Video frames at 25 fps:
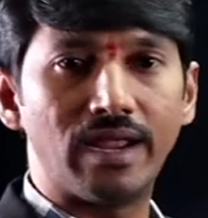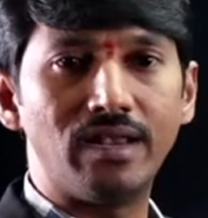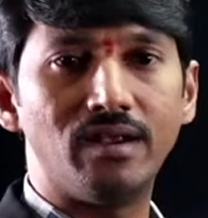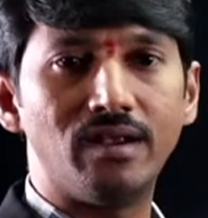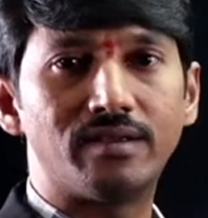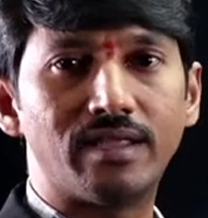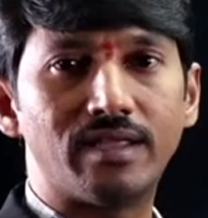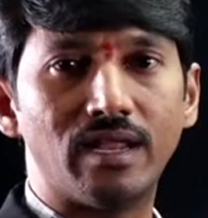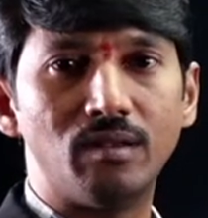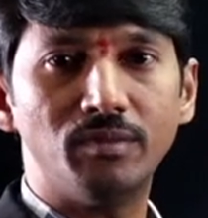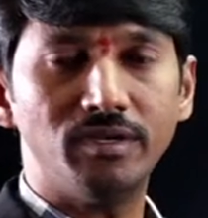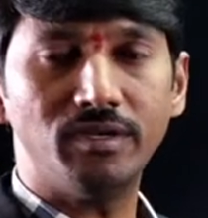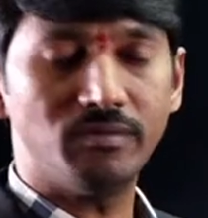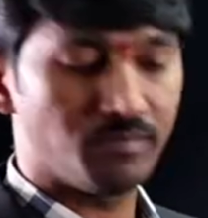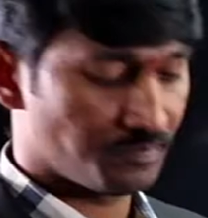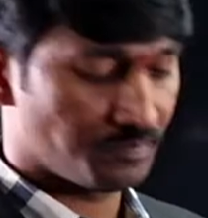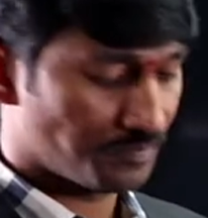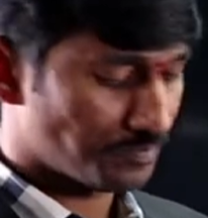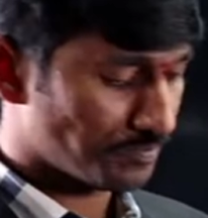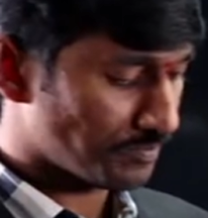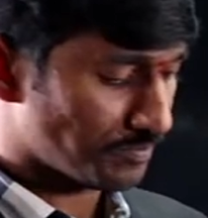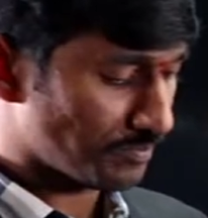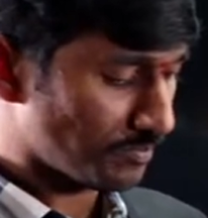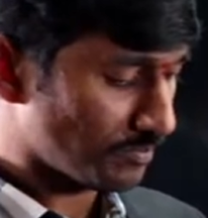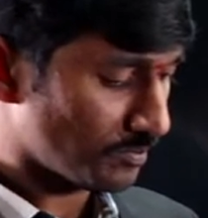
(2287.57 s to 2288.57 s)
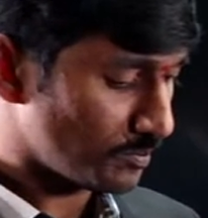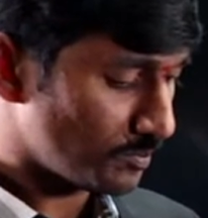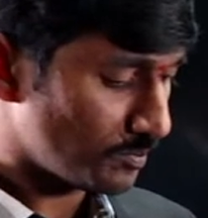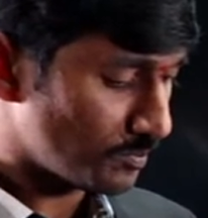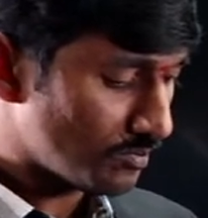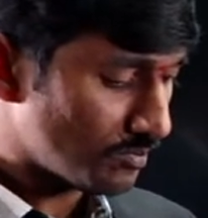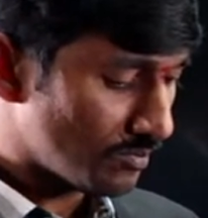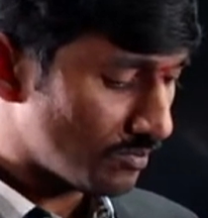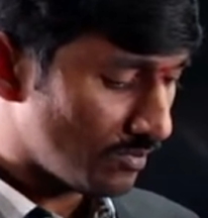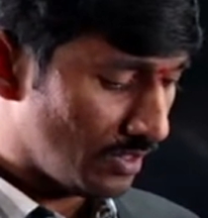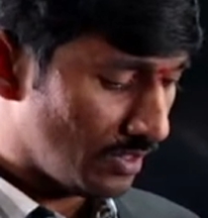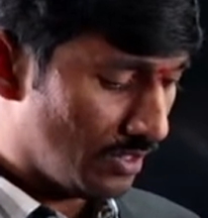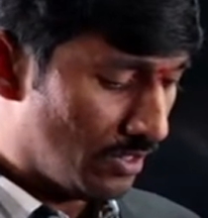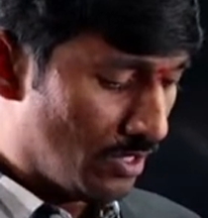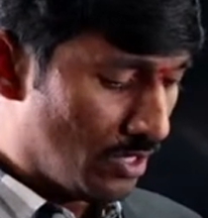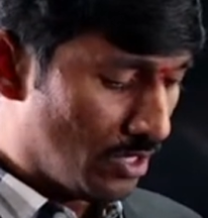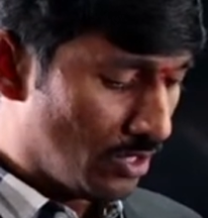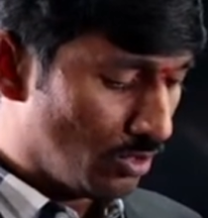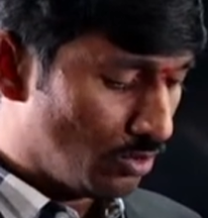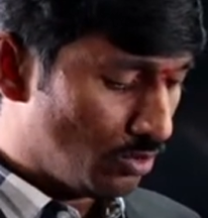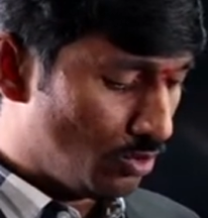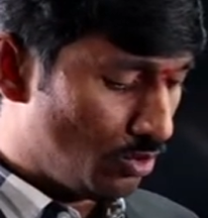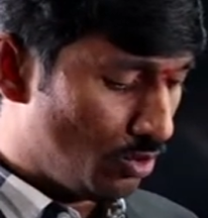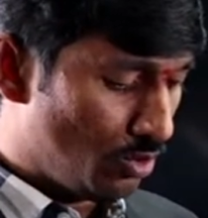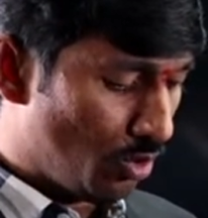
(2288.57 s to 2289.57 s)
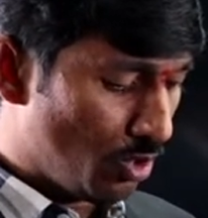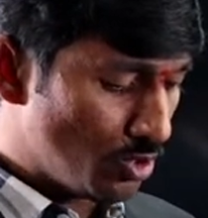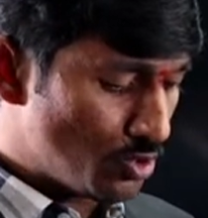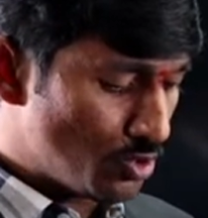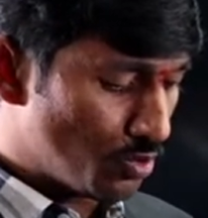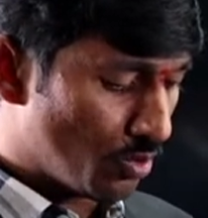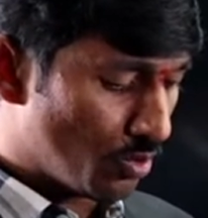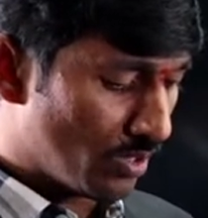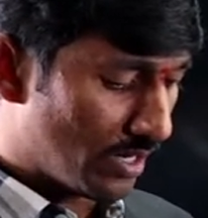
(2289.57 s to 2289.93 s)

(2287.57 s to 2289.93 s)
kindly tell me. Those